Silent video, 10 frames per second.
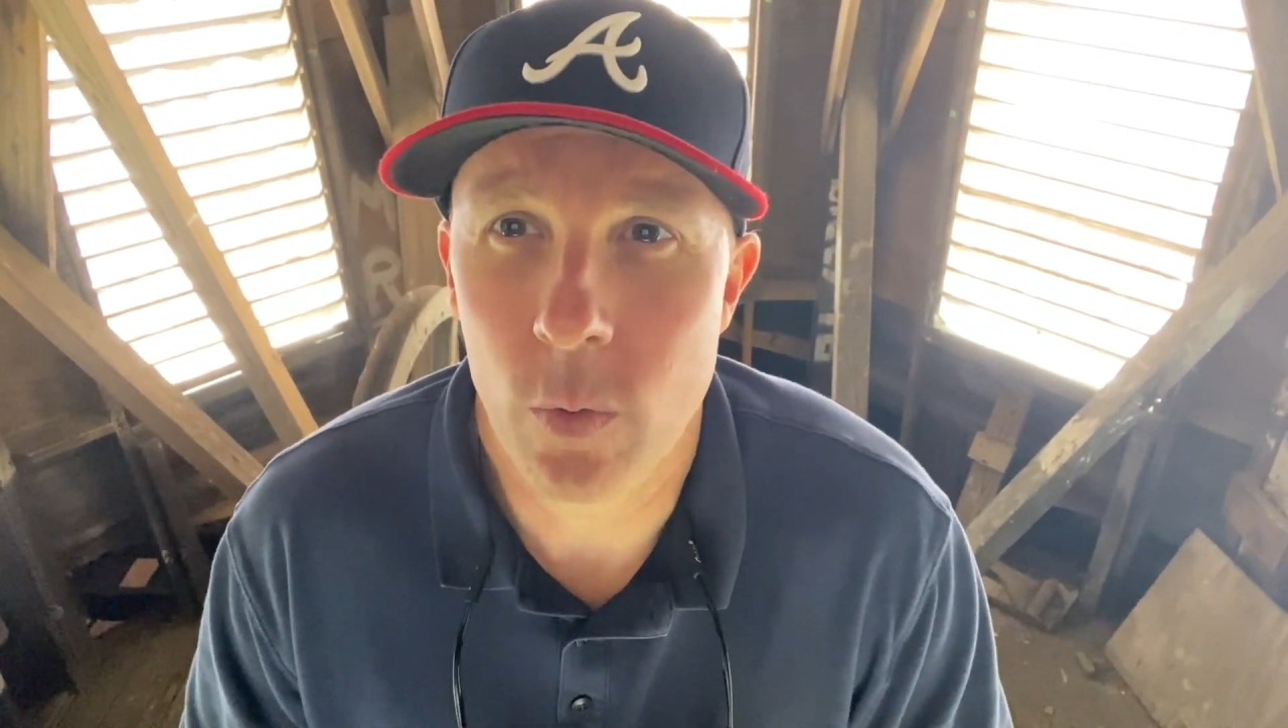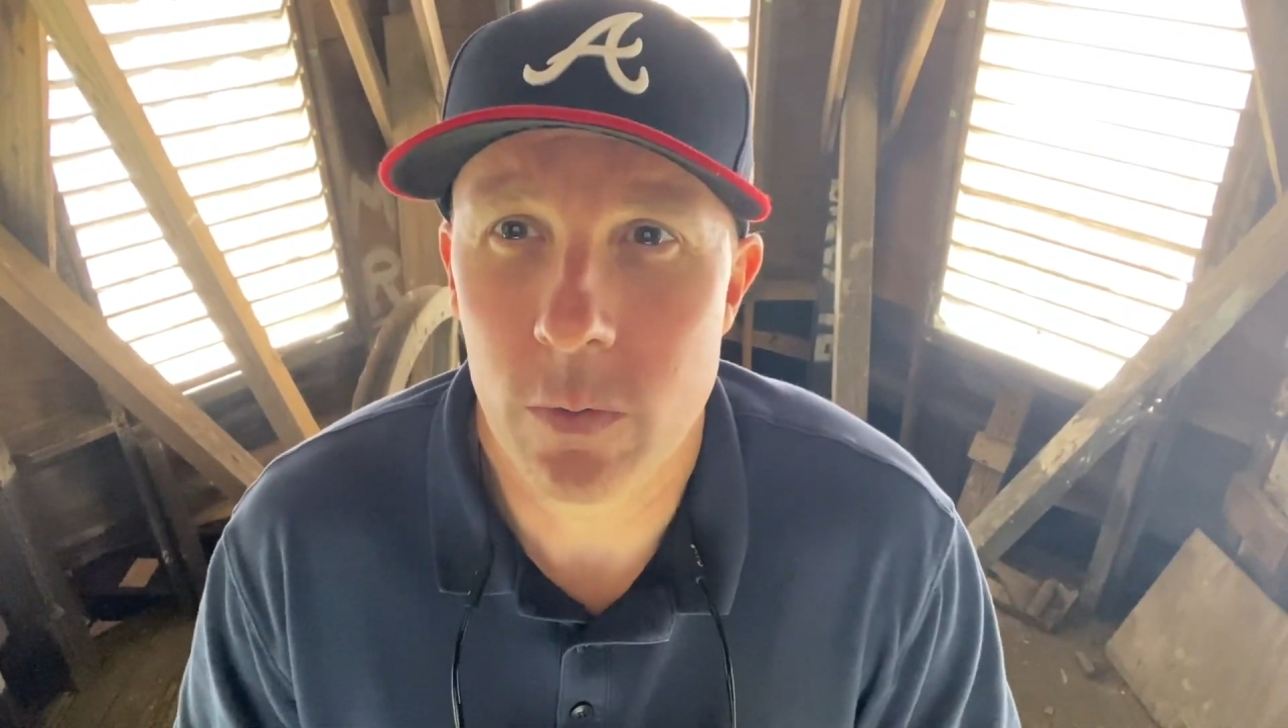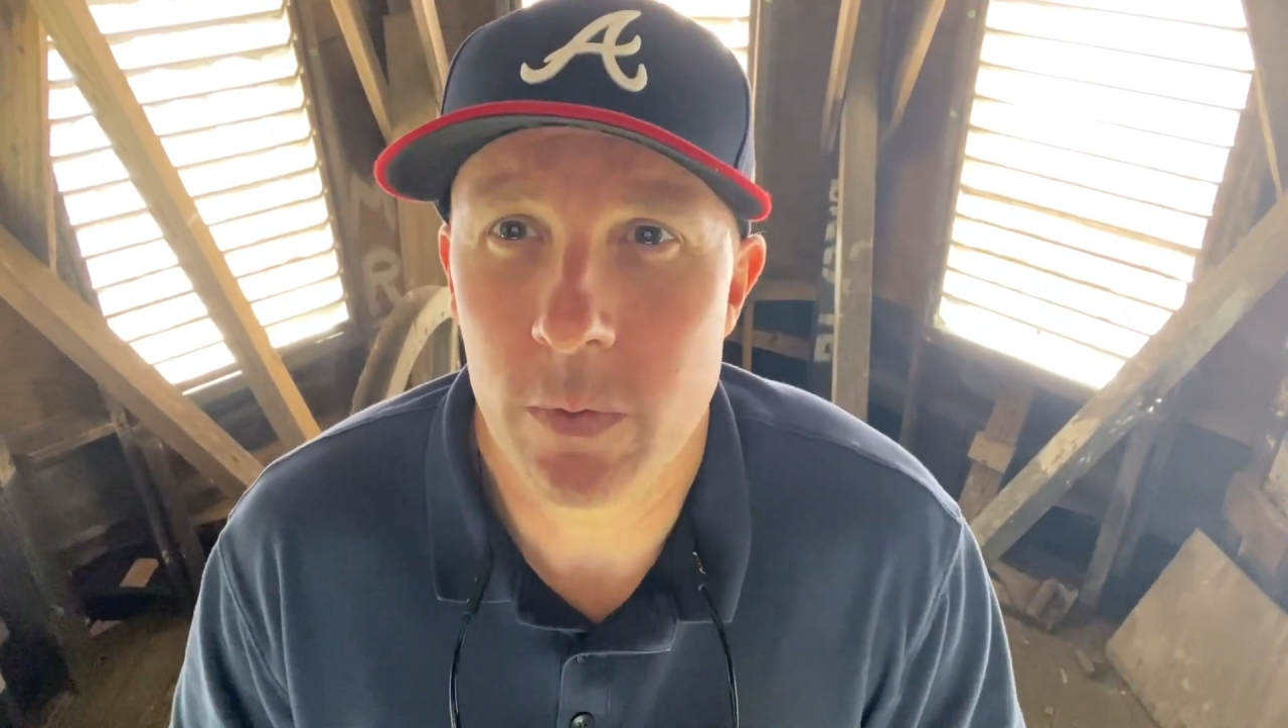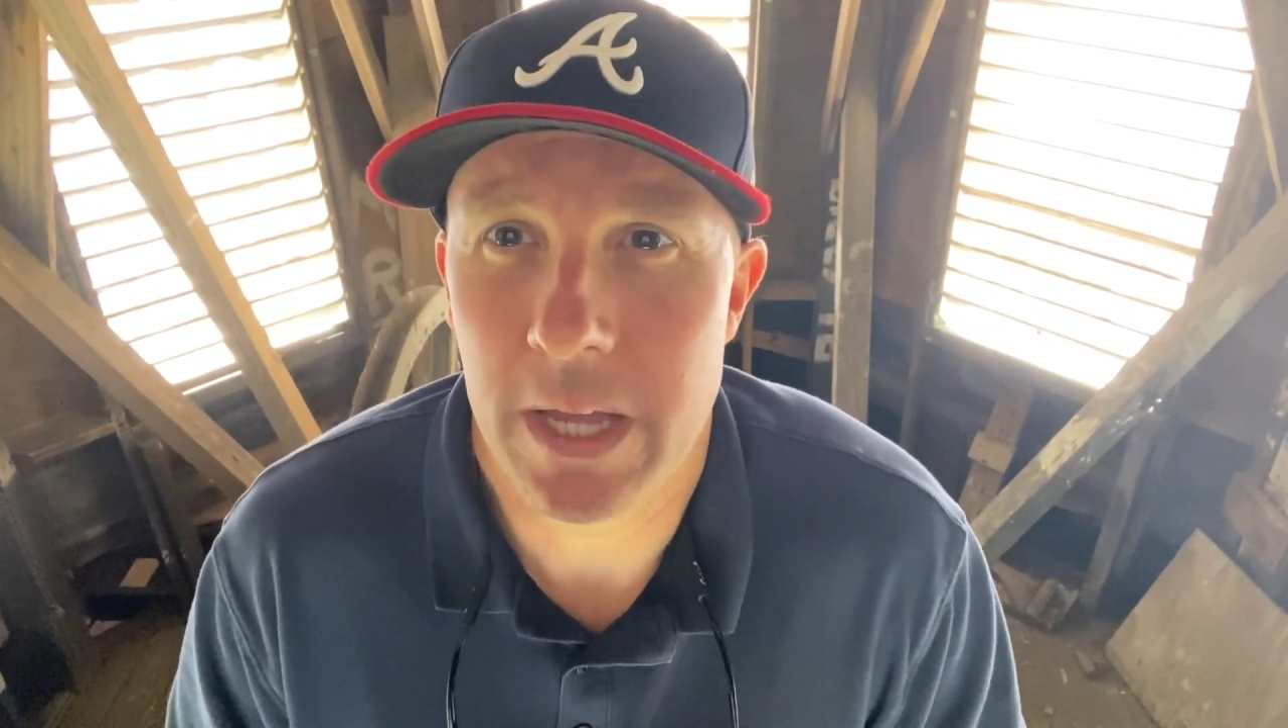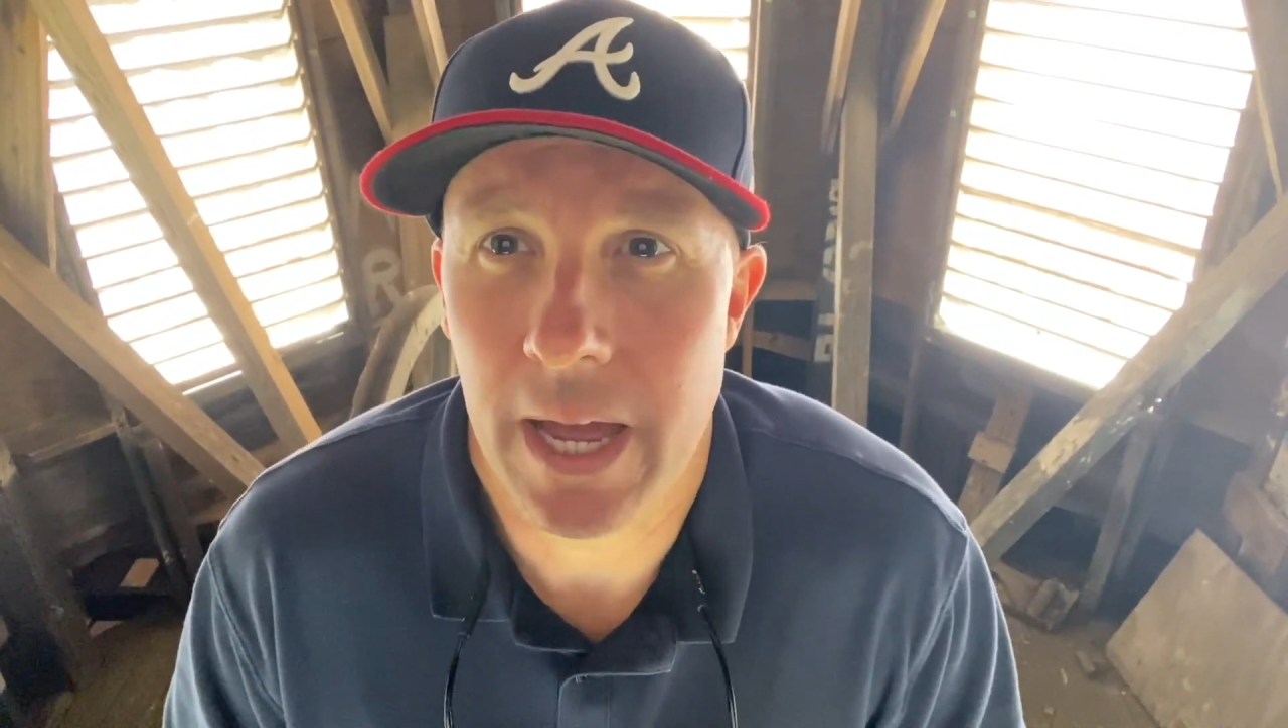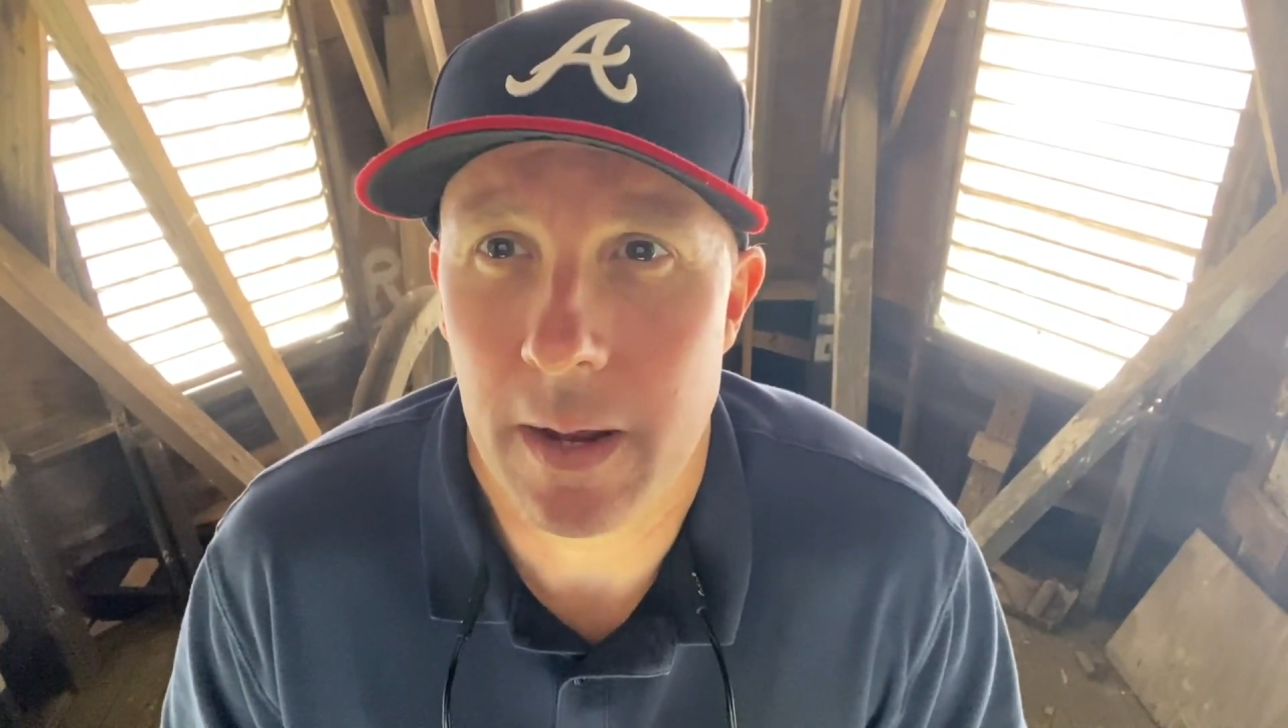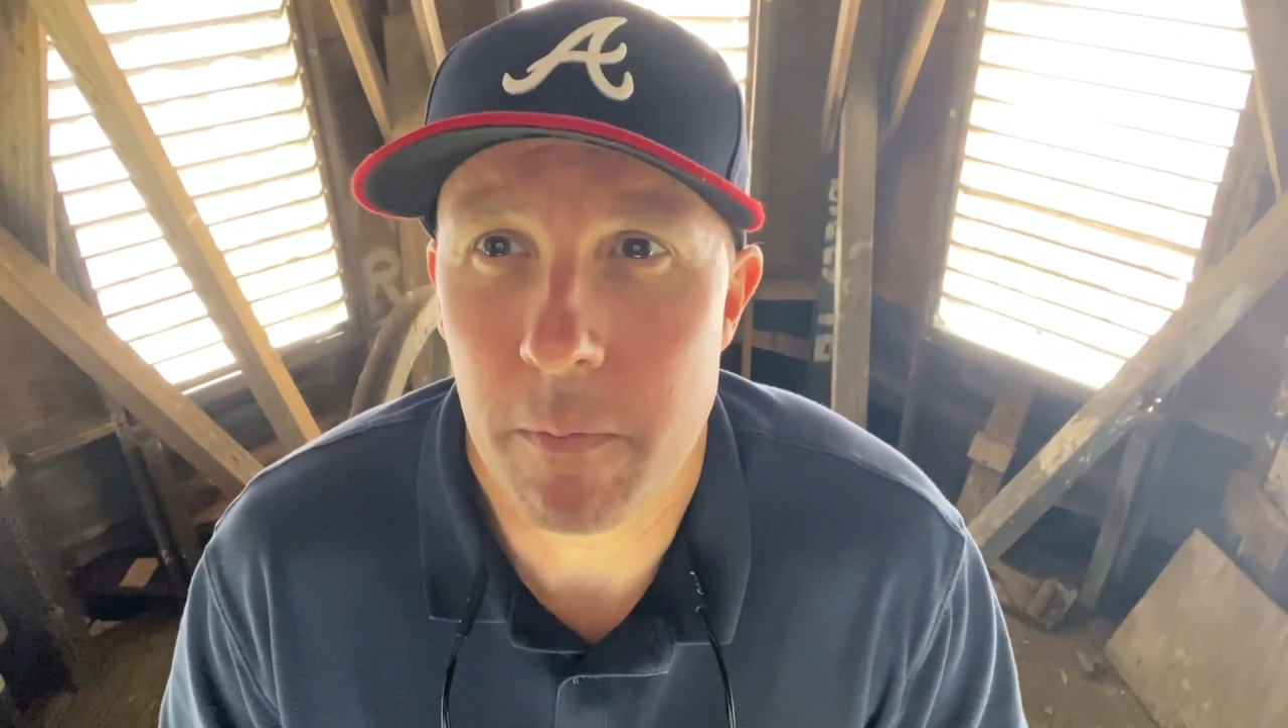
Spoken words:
when we had a